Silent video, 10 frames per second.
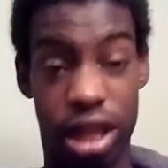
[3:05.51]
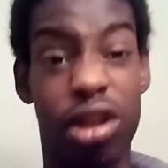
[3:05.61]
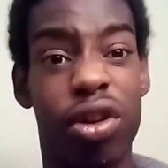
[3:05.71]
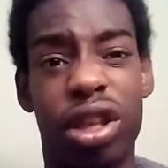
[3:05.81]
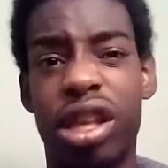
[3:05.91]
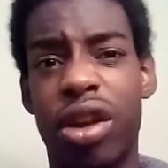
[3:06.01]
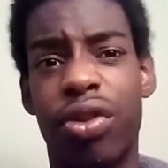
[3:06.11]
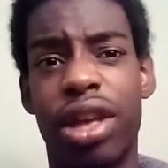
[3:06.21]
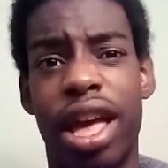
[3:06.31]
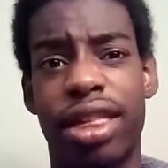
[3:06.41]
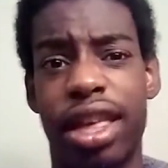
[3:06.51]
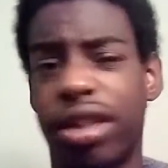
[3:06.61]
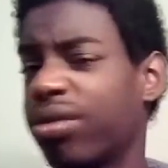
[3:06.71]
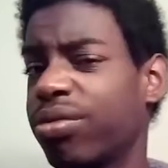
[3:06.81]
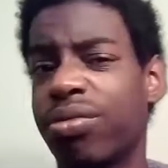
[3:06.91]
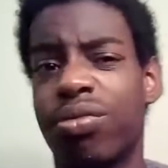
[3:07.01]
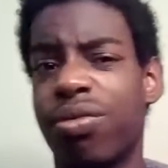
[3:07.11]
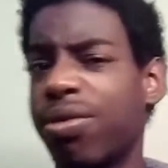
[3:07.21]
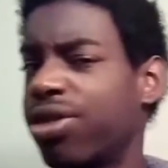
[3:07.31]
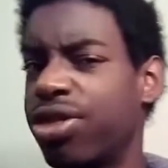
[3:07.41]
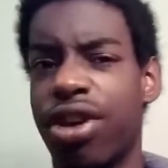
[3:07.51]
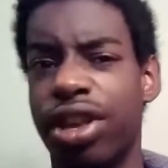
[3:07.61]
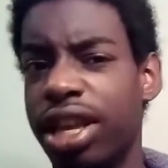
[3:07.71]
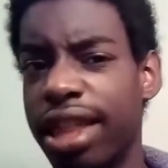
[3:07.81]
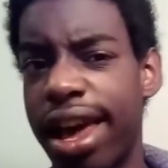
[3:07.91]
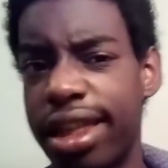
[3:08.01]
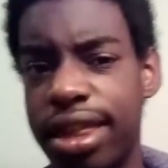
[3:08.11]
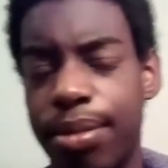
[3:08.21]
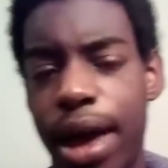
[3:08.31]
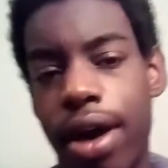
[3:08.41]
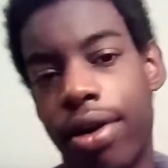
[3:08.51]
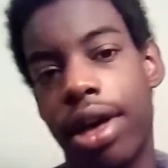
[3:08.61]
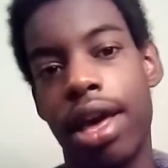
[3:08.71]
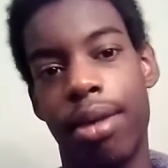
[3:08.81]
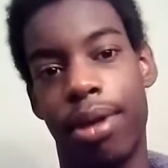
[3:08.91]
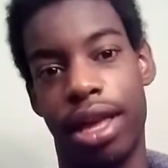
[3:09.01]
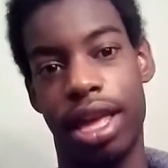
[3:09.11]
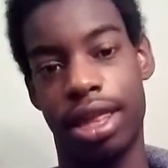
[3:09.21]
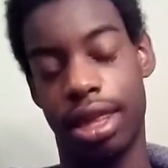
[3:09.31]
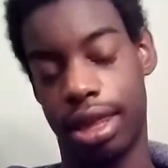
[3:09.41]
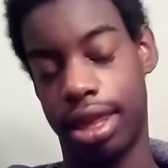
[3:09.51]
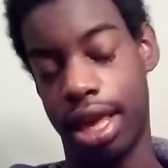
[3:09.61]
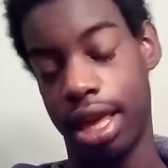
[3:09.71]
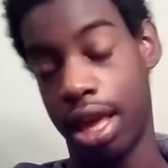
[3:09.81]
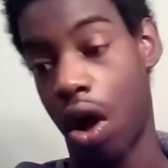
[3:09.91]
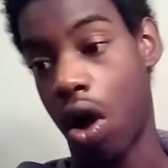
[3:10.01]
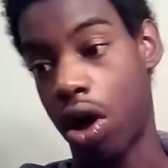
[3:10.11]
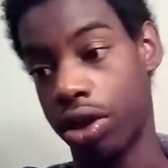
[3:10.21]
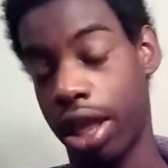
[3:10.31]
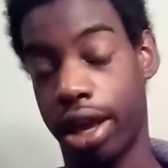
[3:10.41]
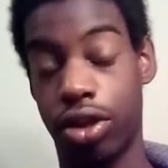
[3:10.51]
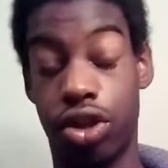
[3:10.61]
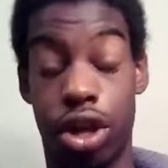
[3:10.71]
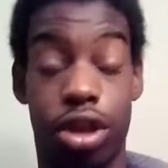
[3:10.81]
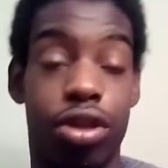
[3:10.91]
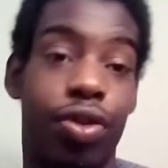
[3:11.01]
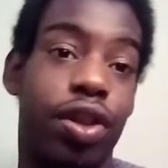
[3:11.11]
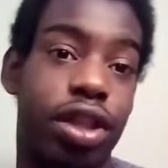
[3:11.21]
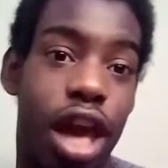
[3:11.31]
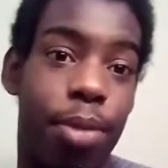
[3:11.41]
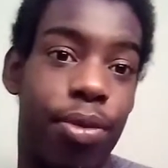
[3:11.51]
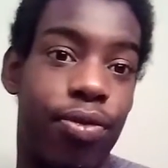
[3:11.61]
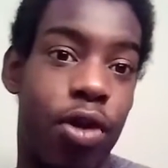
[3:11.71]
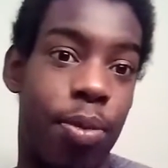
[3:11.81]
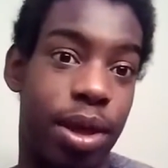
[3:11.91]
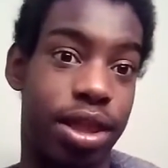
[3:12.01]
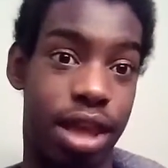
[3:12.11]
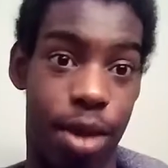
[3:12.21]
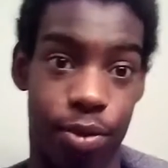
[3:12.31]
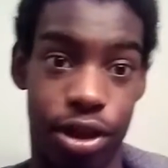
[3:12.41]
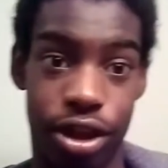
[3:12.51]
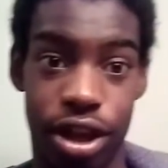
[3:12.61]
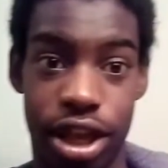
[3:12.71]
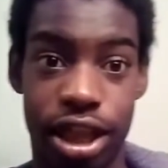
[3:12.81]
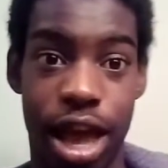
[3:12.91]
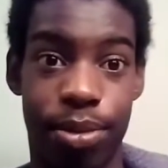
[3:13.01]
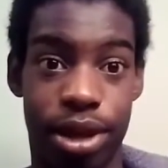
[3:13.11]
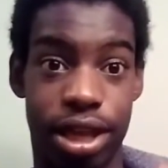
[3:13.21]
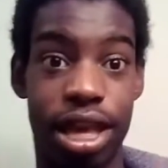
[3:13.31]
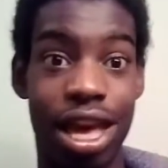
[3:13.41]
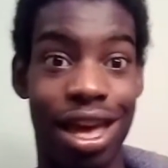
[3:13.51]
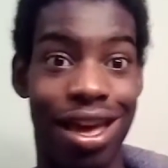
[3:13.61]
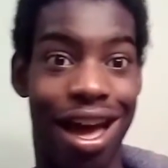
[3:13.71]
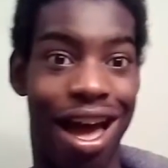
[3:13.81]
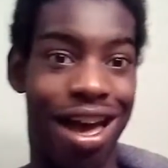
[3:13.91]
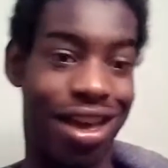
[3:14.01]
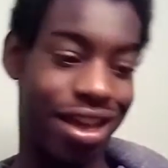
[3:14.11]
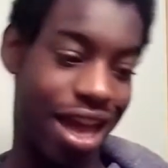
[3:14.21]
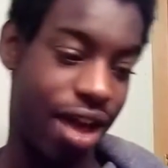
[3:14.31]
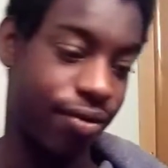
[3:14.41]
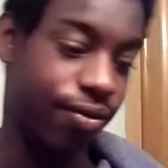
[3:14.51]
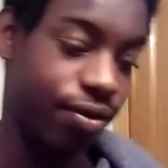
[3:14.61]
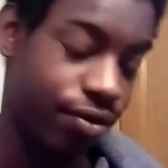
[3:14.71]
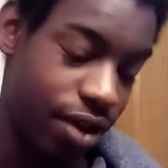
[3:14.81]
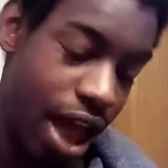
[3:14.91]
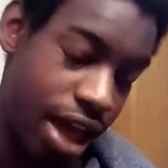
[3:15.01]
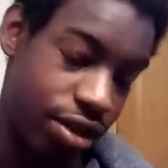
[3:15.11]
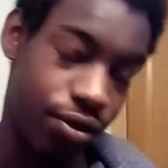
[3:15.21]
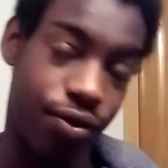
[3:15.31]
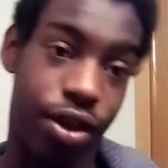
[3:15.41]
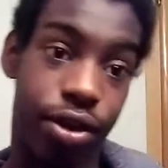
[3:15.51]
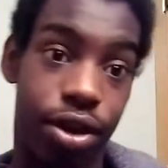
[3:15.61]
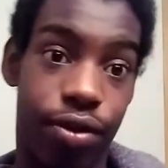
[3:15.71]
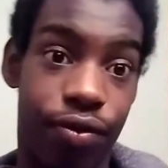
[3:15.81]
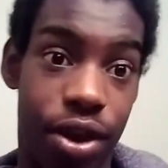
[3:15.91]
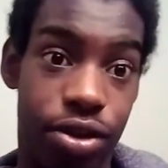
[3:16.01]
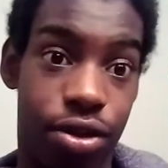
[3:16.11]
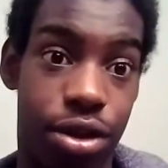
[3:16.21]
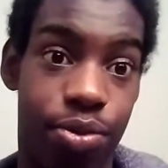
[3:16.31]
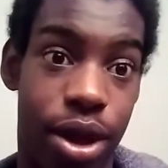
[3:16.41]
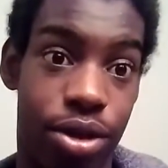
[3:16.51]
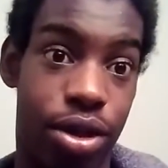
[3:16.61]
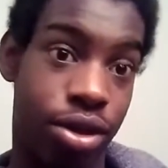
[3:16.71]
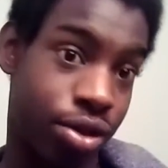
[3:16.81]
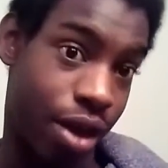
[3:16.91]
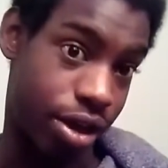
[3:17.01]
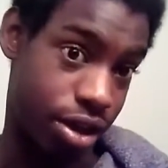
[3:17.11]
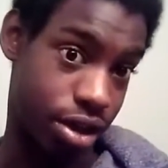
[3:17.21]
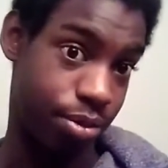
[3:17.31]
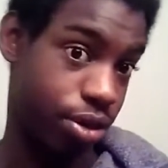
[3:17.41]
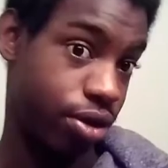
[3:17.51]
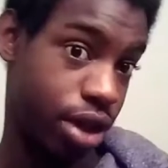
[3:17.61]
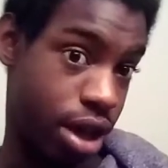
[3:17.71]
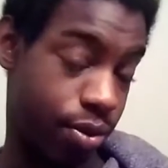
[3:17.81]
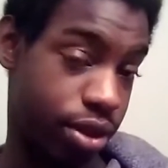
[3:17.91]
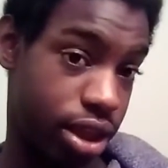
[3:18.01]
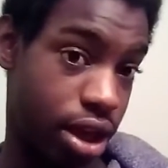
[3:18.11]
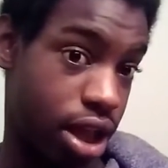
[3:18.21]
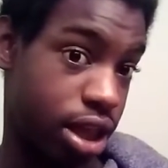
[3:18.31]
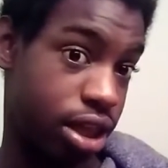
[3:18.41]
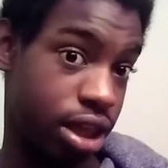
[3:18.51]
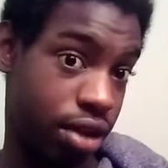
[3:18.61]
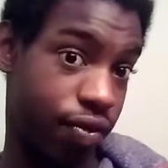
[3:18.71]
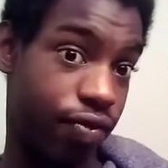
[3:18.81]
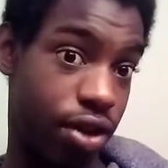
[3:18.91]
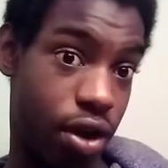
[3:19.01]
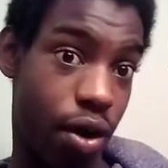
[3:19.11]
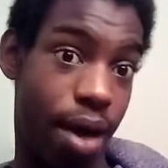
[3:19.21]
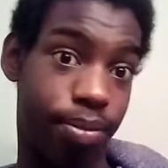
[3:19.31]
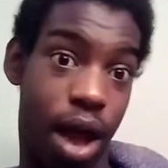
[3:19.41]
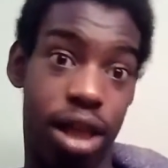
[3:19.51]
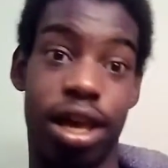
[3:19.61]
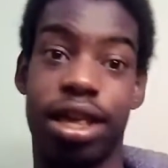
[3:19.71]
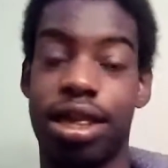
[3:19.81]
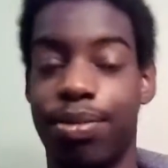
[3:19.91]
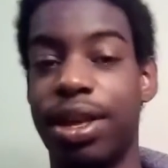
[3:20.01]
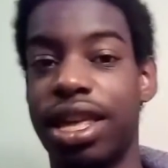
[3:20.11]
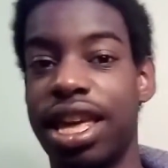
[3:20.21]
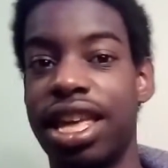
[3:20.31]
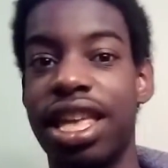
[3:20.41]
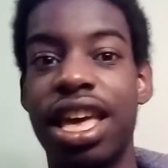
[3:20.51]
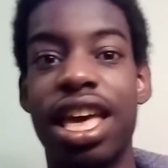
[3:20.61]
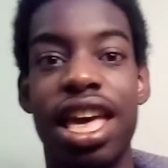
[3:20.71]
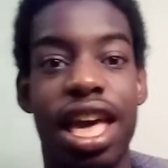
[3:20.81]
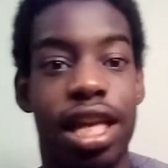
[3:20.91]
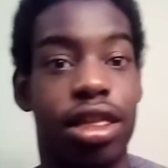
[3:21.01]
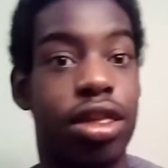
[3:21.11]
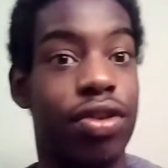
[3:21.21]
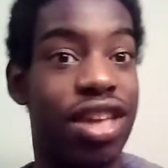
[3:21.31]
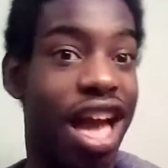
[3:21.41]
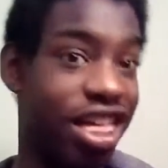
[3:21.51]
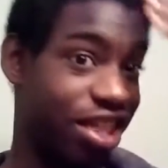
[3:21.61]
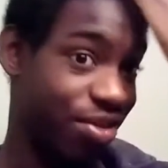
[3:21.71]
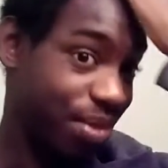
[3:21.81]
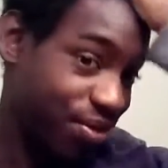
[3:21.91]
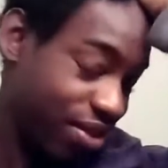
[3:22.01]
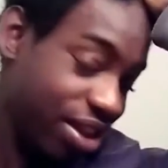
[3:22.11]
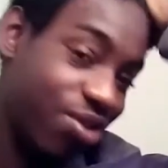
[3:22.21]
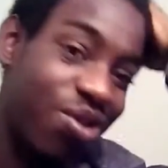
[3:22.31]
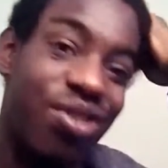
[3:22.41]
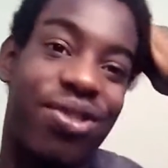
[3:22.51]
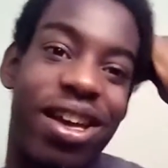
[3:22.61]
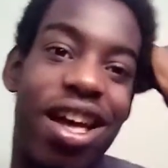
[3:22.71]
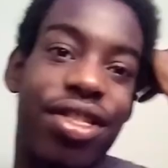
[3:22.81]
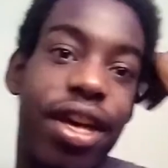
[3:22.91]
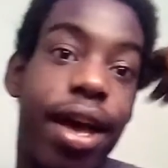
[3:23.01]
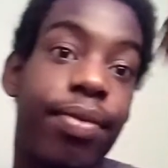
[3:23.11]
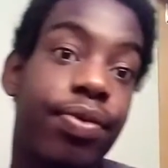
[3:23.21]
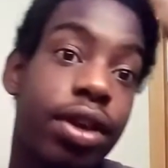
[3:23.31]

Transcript: He, he only has like 30 lines about, but he gets to sit on like a chair so the entire performance. I'm really good at that because I have I do very good facial expressions so I could communicate with the audience even though I'm not like speaking. And so yeah, I think it'd be really cool if I got that.